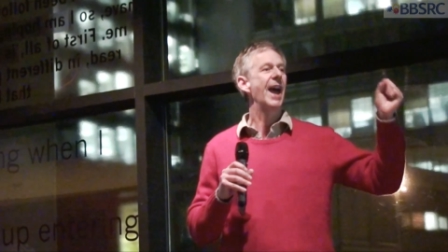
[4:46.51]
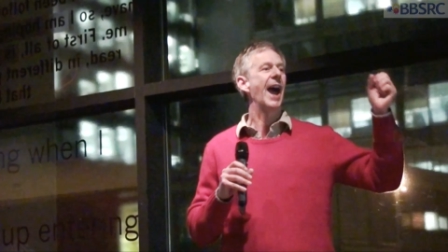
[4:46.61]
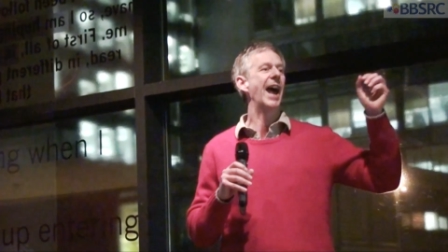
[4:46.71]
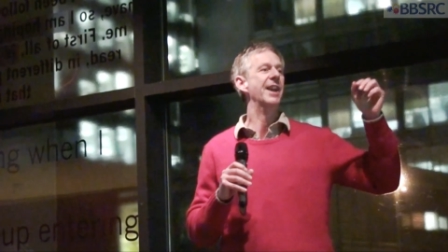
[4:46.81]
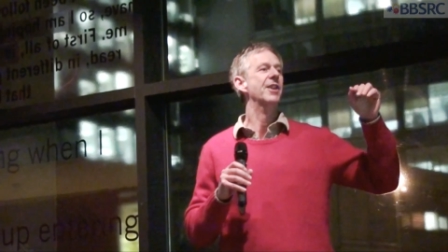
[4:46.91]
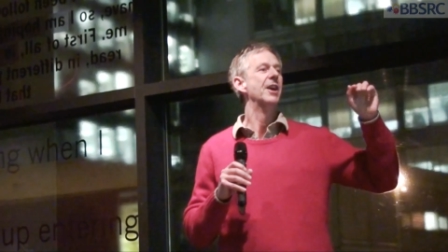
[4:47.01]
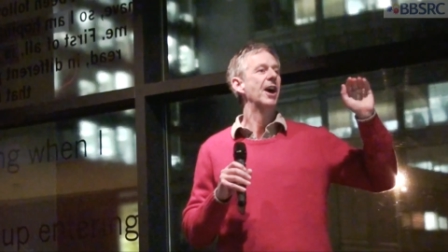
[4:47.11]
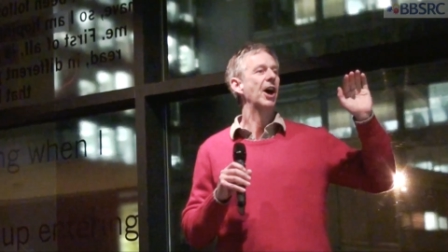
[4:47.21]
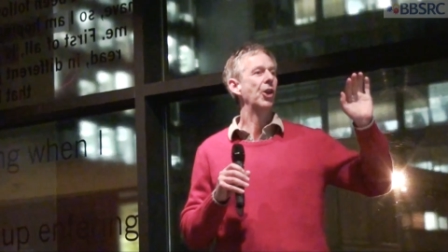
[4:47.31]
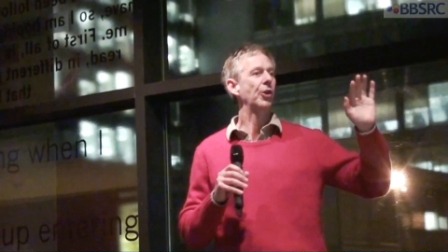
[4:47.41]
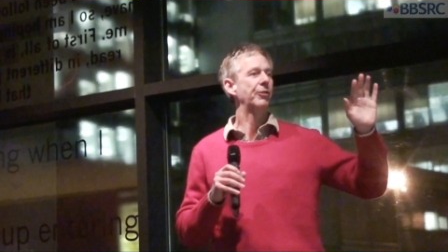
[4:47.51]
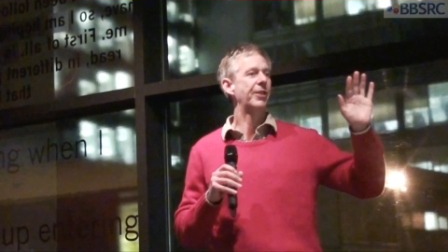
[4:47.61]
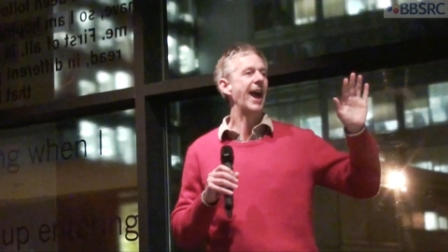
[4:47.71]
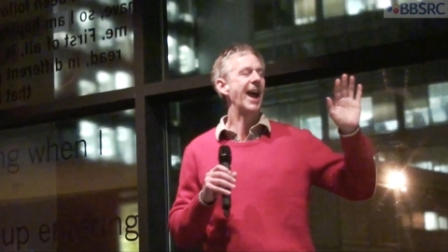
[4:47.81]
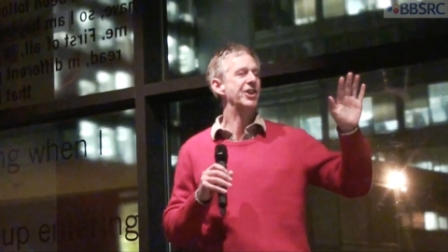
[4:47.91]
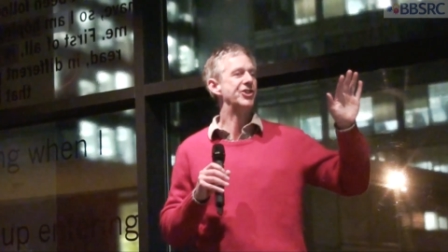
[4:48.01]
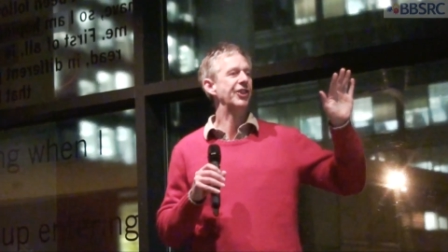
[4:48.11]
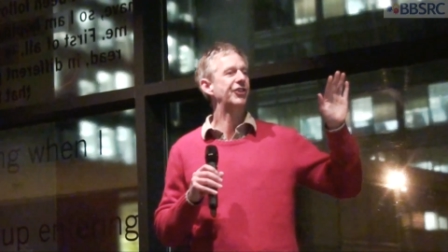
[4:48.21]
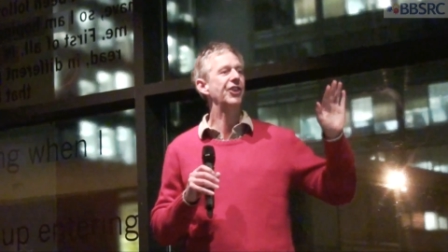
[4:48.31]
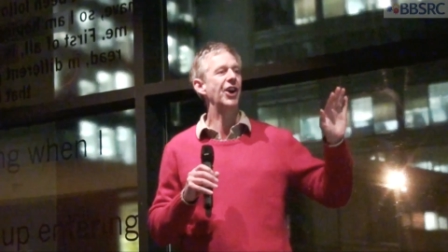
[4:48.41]
And a lot of that energy
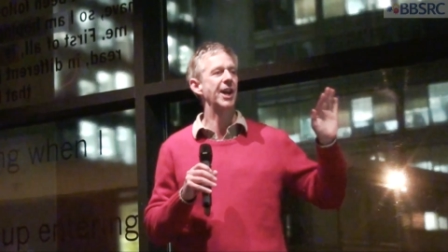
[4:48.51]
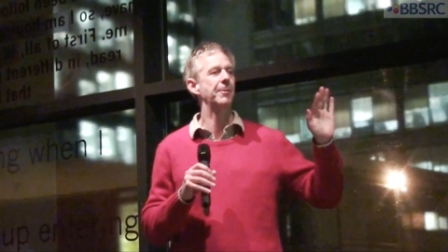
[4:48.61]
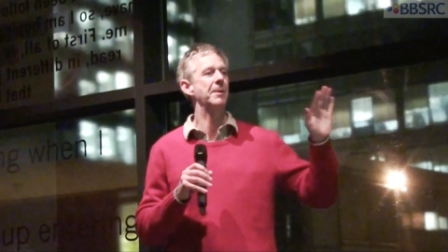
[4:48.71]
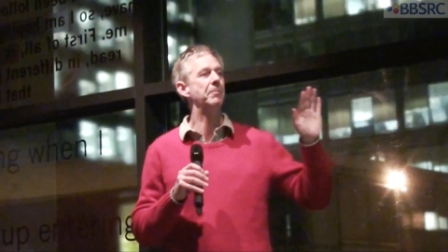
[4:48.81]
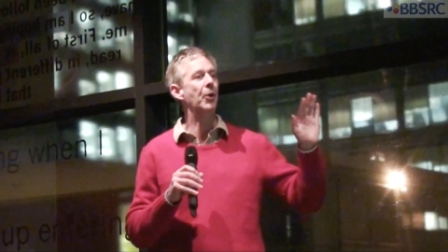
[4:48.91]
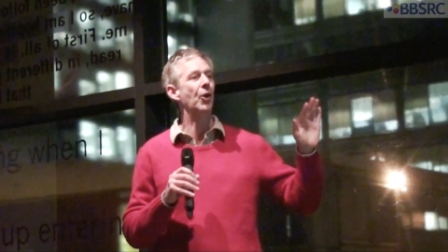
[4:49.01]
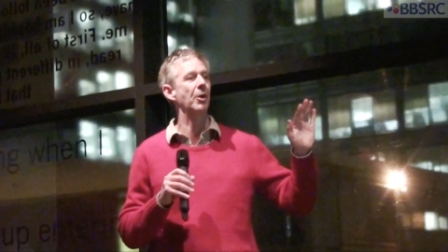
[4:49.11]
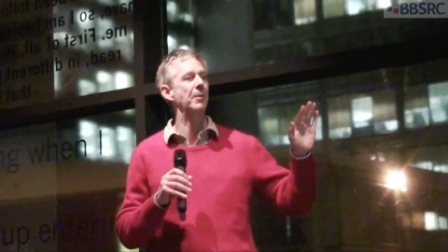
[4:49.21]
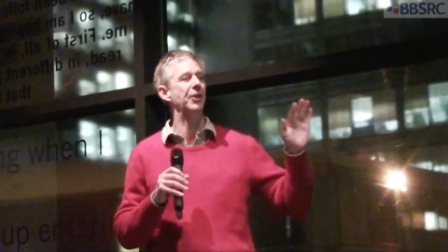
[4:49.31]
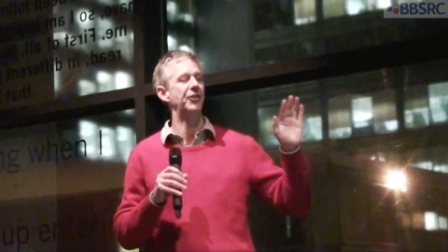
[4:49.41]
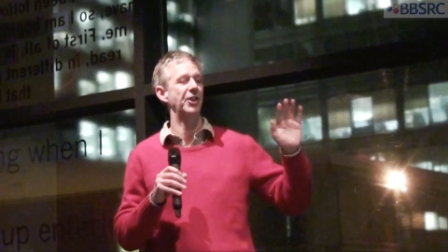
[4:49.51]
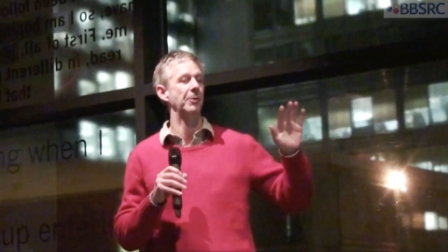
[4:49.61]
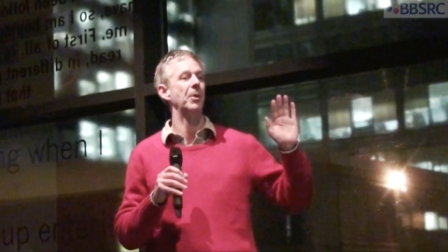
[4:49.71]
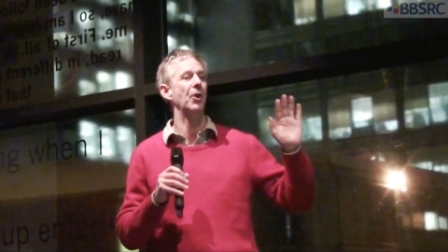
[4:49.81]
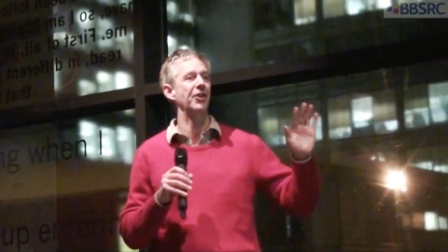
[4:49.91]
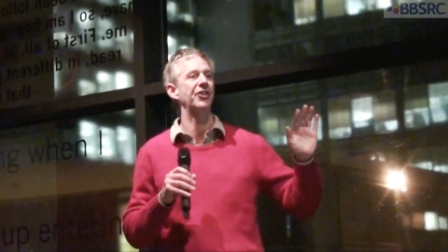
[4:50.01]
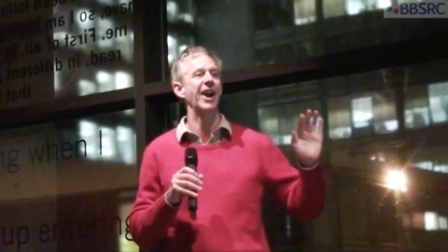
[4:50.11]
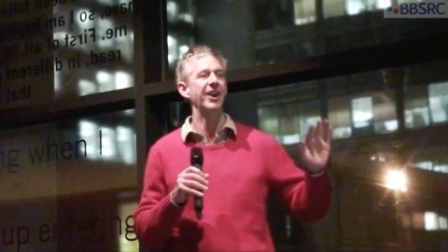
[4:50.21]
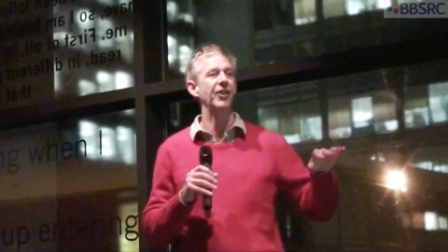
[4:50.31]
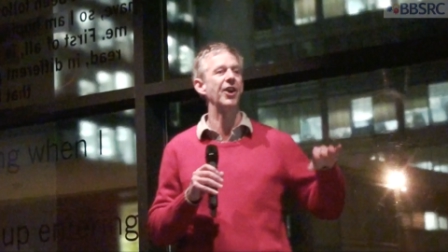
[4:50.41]
is tied up in polymers that are
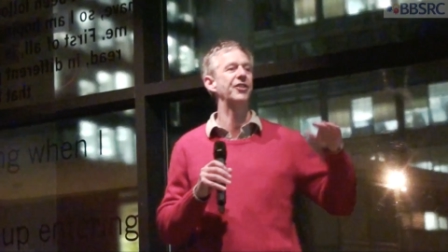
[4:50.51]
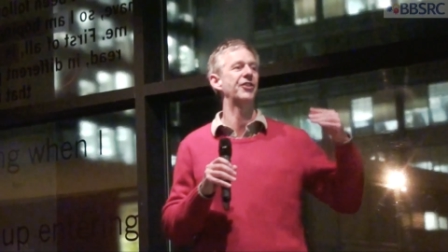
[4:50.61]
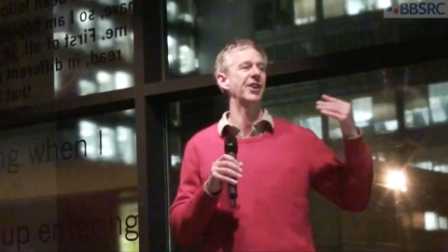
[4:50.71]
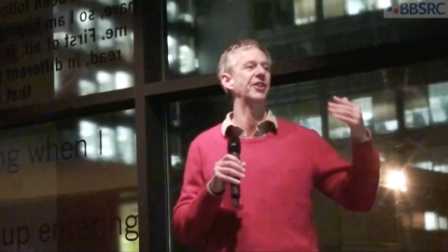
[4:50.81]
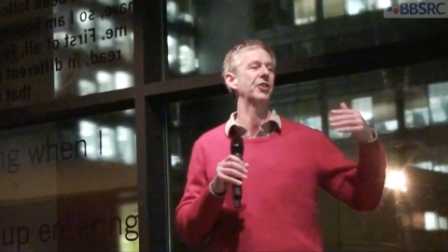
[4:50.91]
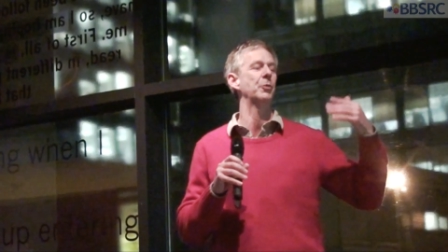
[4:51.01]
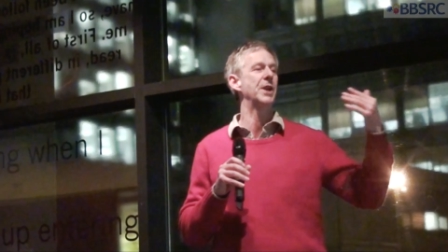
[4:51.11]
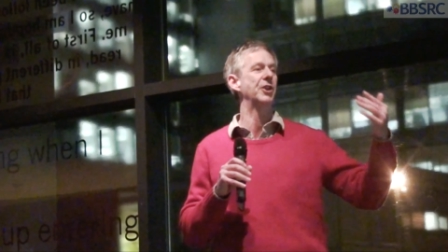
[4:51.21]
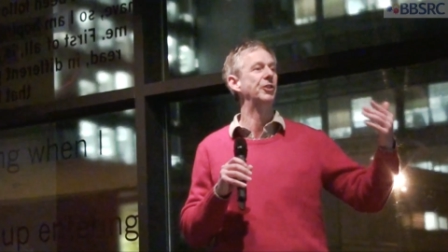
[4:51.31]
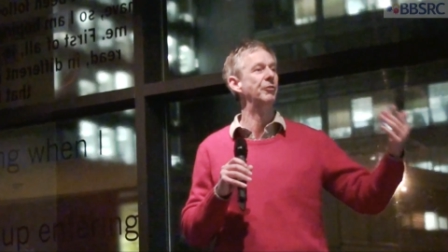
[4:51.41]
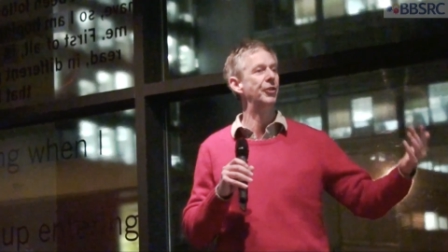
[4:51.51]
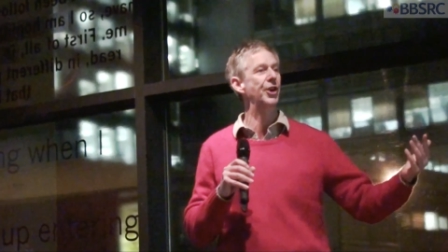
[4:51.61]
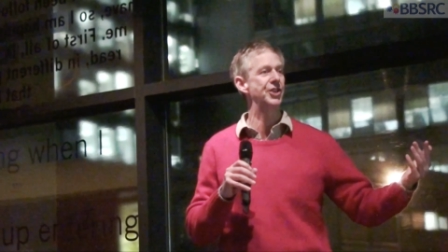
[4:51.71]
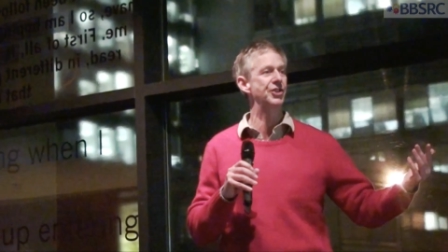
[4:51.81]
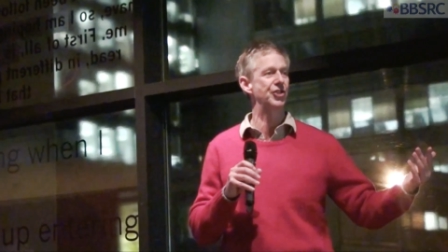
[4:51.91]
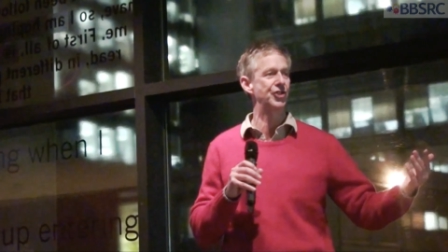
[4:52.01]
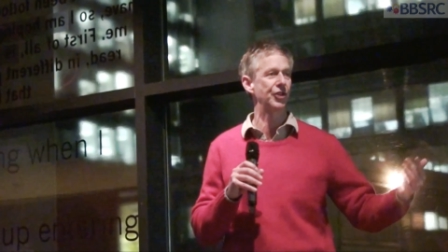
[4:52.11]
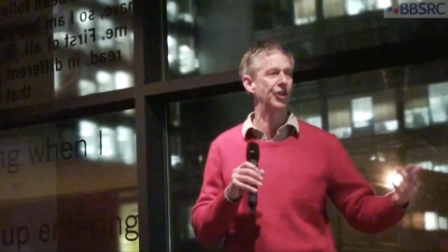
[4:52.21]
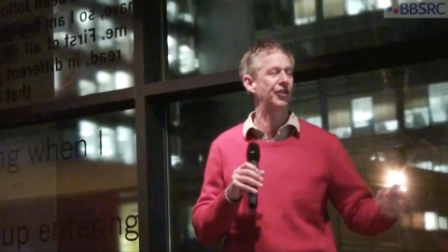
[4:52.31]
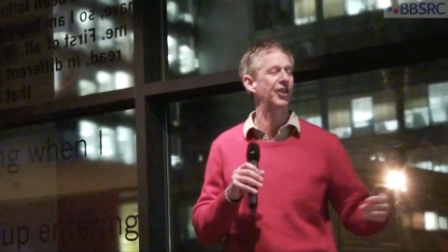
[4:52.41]
polysaccharides, things that we can convert into
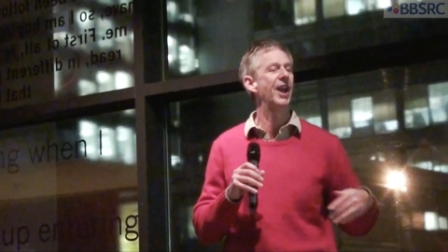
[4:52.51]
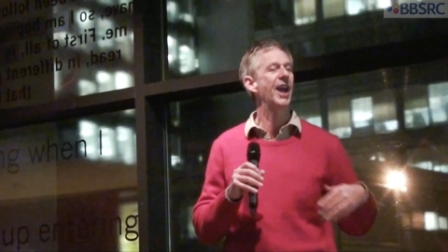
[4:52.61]
sugars